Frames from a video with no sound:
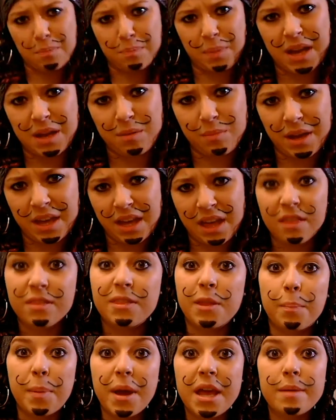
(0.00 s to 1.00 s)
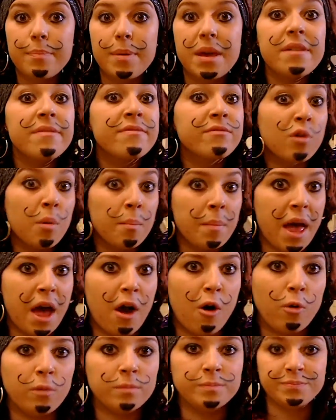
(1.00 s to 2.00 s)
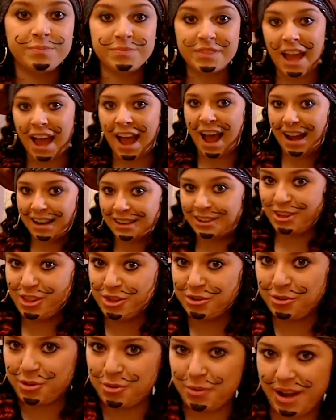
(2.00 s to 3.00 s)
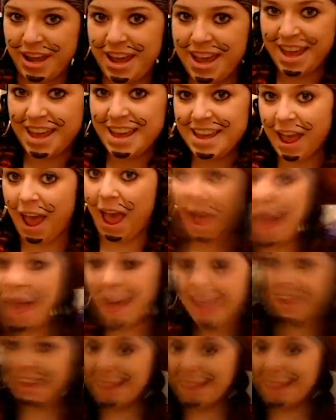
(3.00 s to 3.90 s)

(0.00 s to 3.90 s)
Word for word: That baby. The baby from hell. And through here,